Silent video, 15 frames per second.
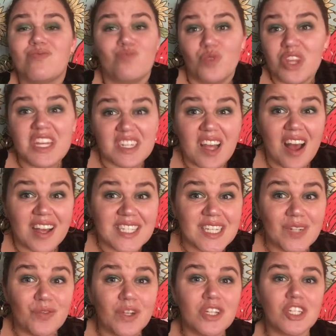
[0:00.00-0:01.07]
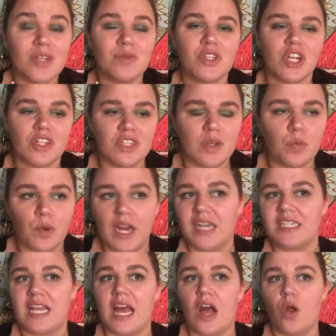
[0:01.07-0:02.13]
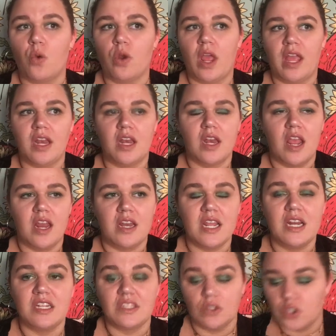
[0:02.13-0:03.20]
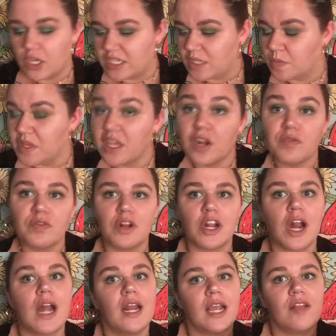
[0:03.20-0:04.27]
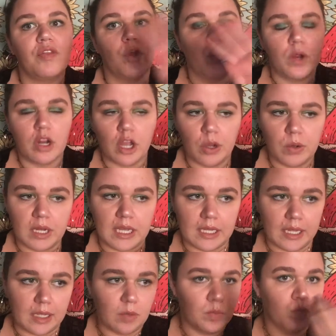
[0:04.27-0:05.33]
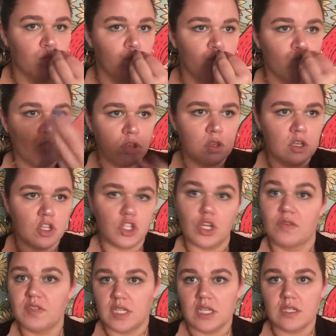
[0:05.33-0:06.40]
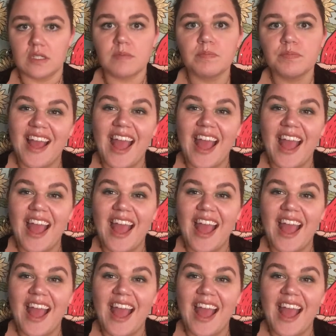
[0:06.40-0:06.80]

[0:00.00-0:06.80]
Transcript: really toxic friendship starts to break down, and Needy still tries to be there for her. And again, the queer coding, chef's kiss.